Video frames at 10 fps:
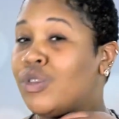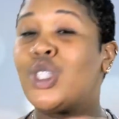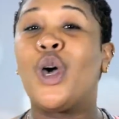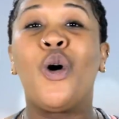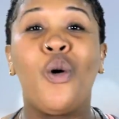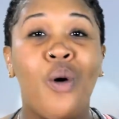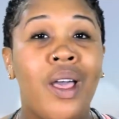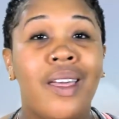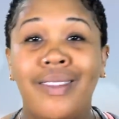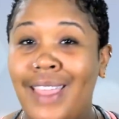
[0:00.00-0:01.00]
So
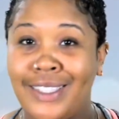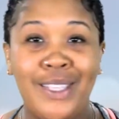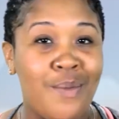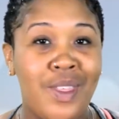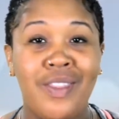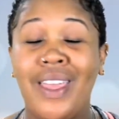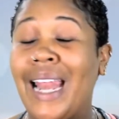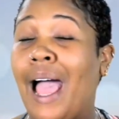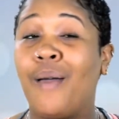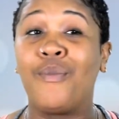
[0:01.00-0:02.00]
that's something
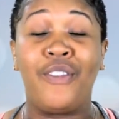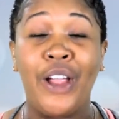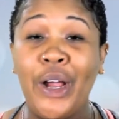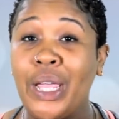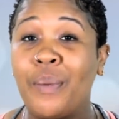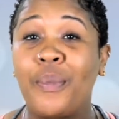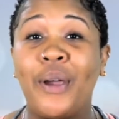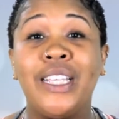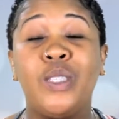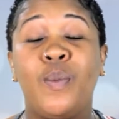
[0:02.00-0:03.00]
that I'm very
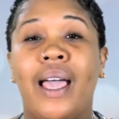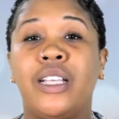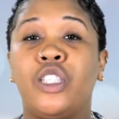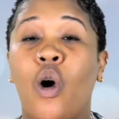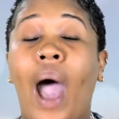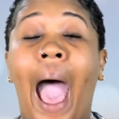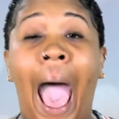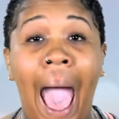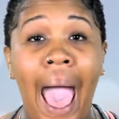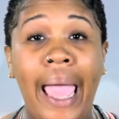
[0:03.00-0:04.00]
impressed by. So
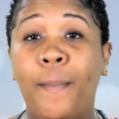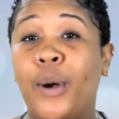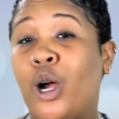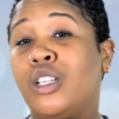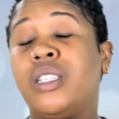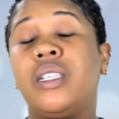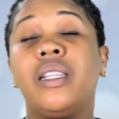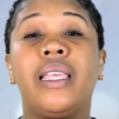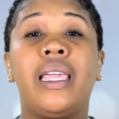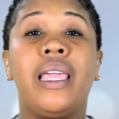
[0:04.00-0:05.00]
I
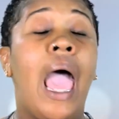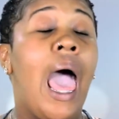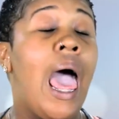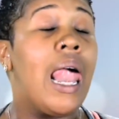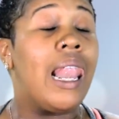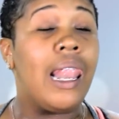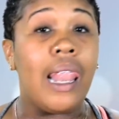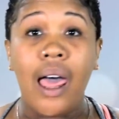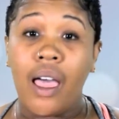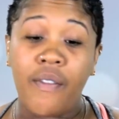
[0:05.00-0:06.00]
personally
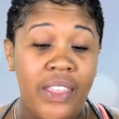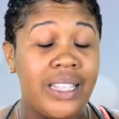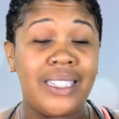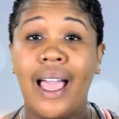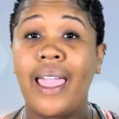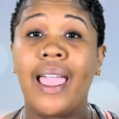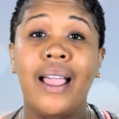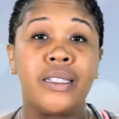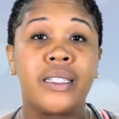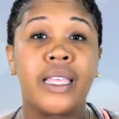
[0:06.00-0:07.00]
love the
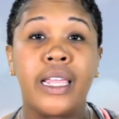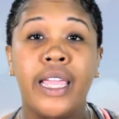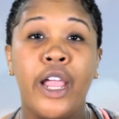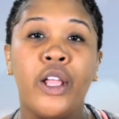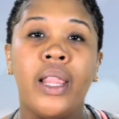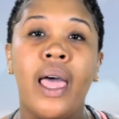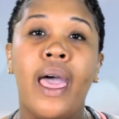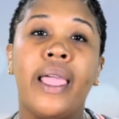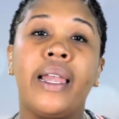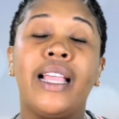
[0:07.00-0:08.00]
Saian Skincare
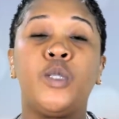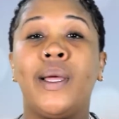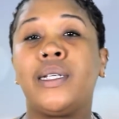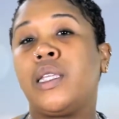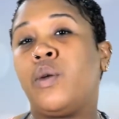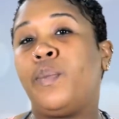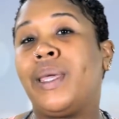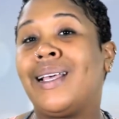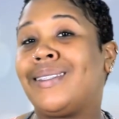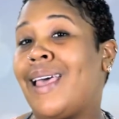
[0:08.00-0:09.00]
line, especially
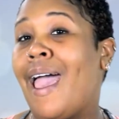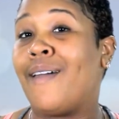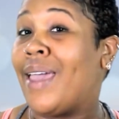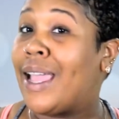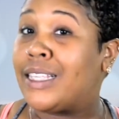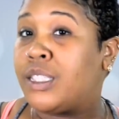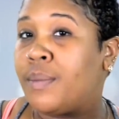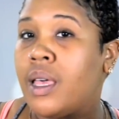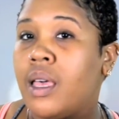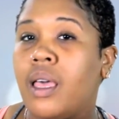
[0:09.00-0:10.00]
because I have
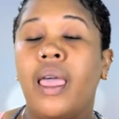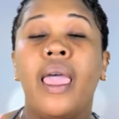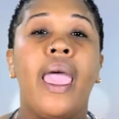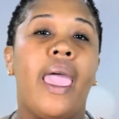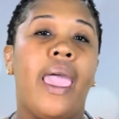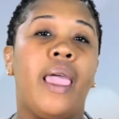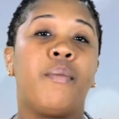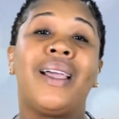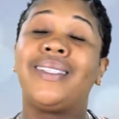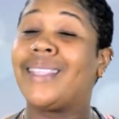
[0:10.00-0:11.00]
eczema and
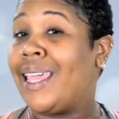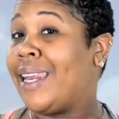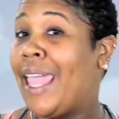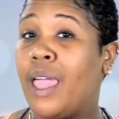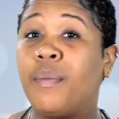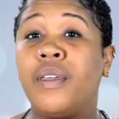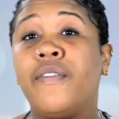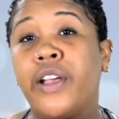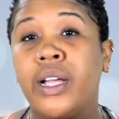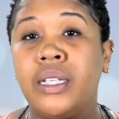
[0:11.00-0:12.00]
my skin can be
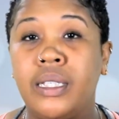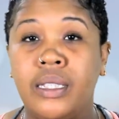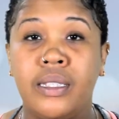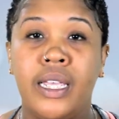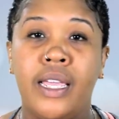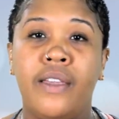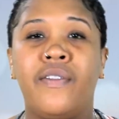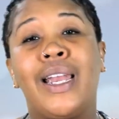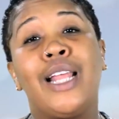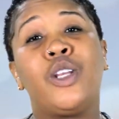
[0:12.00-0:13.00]
very sensitive,
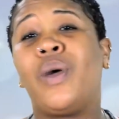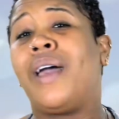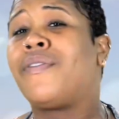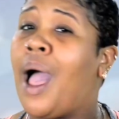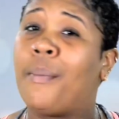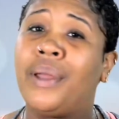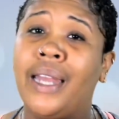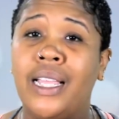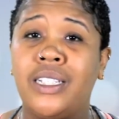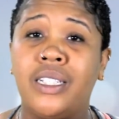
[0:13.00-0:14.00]
and I do have
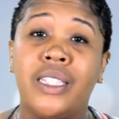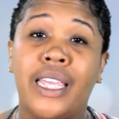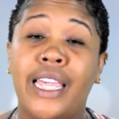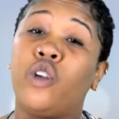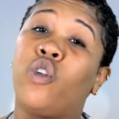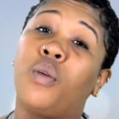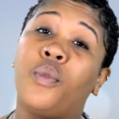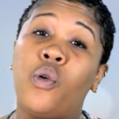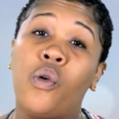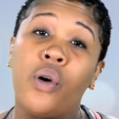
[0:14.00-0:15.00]
combination skin,
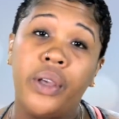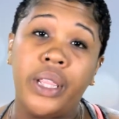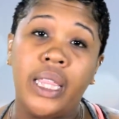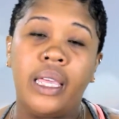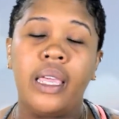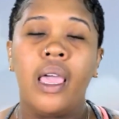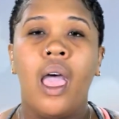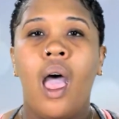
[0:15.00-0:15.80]
normal, oily.